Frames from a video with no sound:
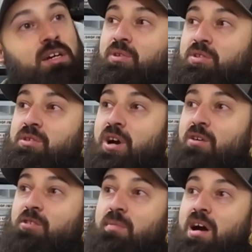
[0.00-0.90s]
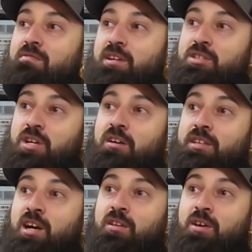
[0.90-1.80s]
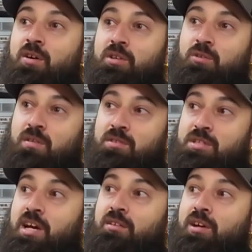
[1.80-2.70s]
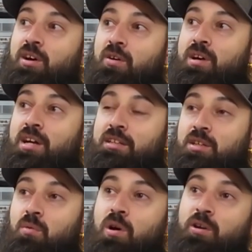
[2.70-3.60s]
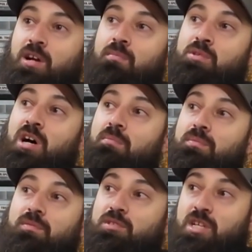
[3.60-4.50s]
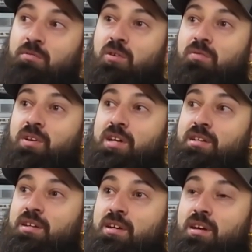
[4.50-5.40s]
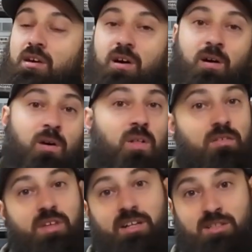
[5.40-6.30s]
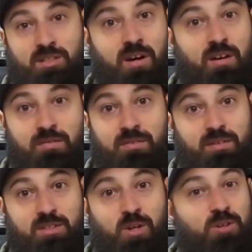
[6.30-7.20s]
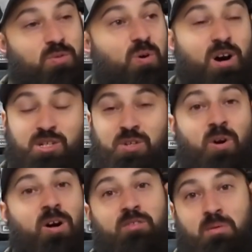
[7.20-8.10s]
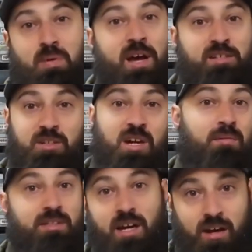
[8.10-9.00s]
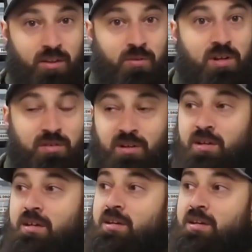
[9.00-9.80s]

When you go from having a drought that low and the river's that low, and then the water comes up several feet, all of that stuff starts washing off the banks and coming down the river.